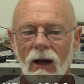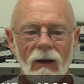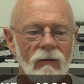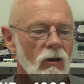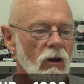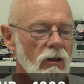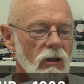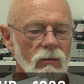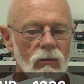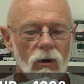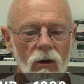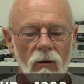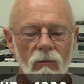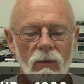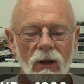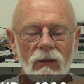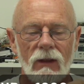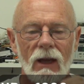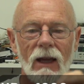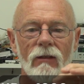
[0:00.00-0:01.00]
haven't got the book,
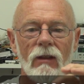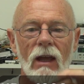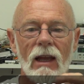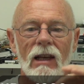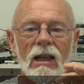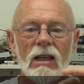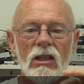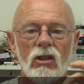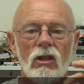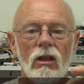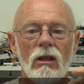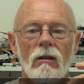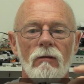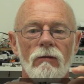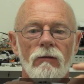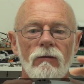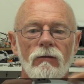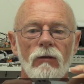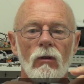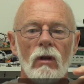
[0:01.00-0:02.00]
but they're less than
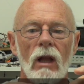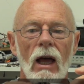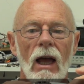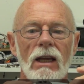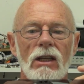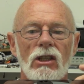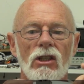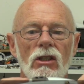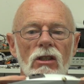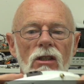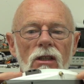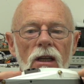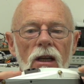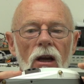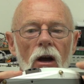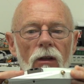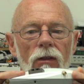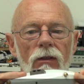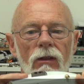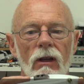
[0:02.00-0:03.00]
full
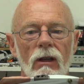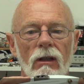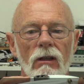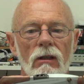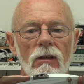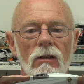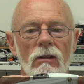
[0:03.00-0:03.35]
HD, I think.